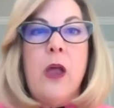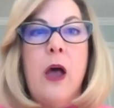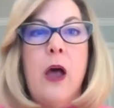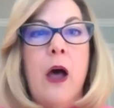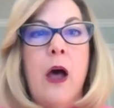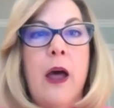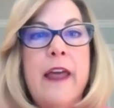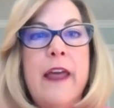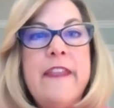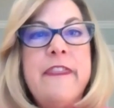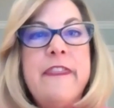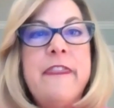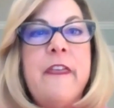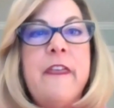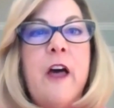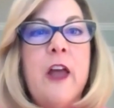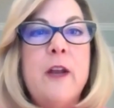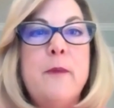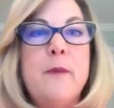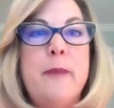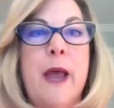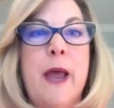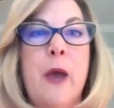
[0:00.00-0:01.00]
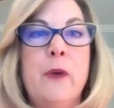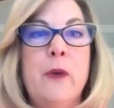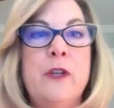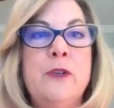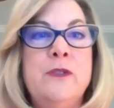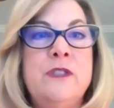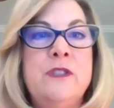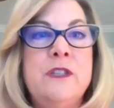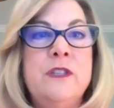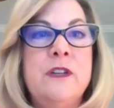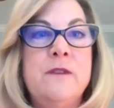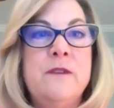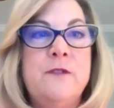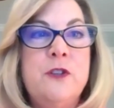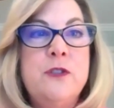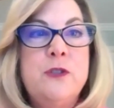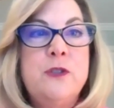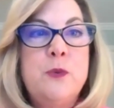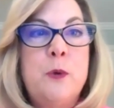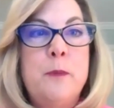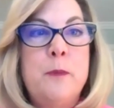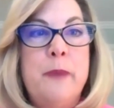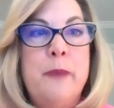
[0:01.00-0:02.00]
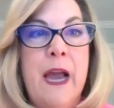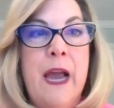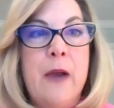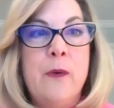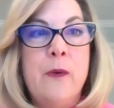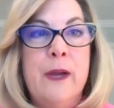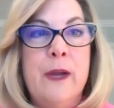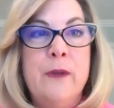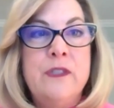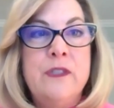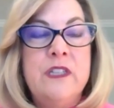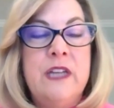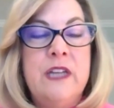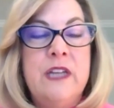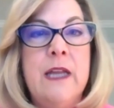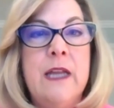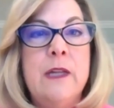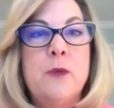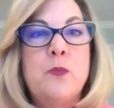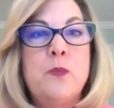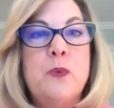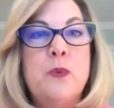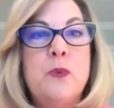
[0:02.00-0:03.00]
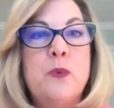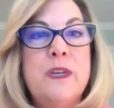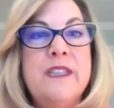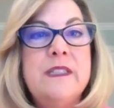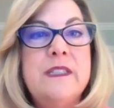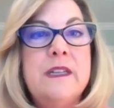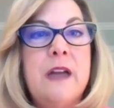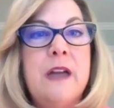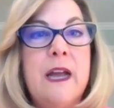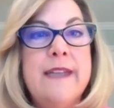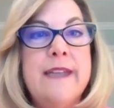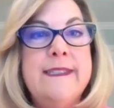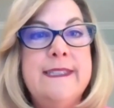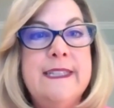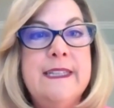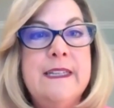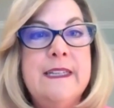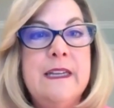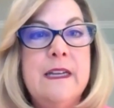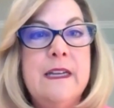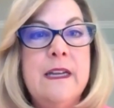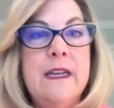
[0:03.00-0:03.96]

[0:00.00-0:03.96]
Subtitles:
I thought about using a virtual background today, and the reason I didn't